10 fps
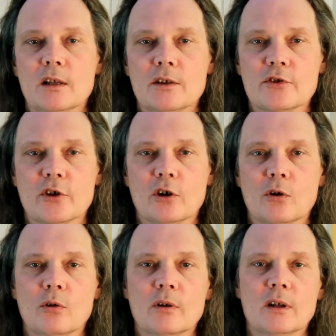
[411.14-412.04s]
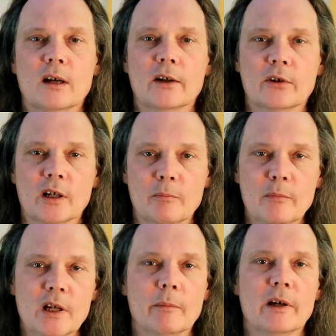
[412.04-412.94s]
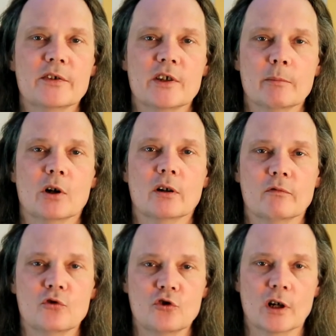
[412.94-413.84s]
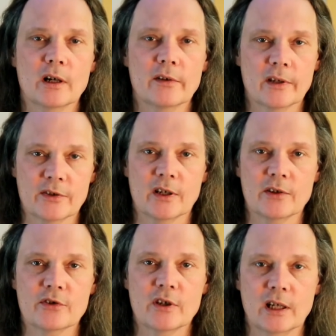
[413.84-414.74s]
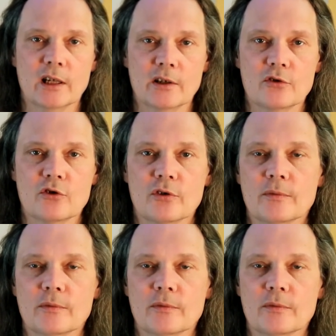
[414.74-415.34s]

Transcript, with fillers: So I try to minimize the amount of junk that's on stage.